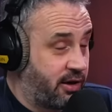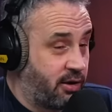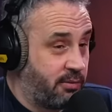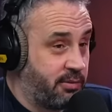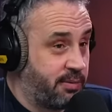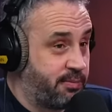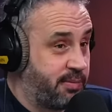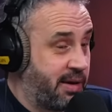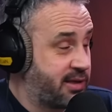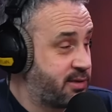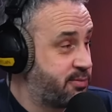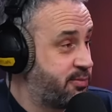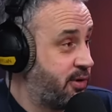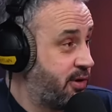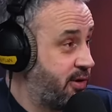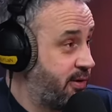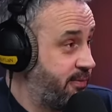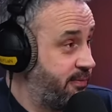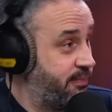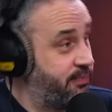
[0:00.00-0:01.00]
I got my
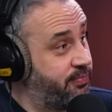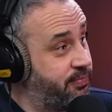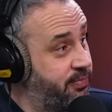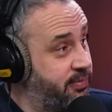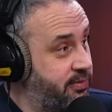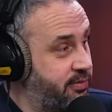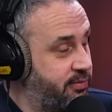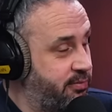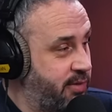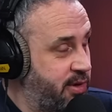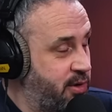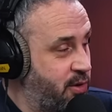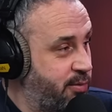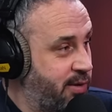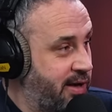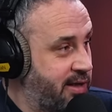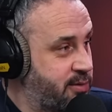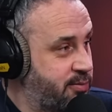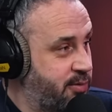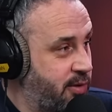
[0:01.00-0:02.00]
passport. My new
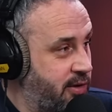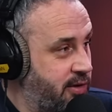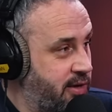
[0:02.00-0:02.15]
passport.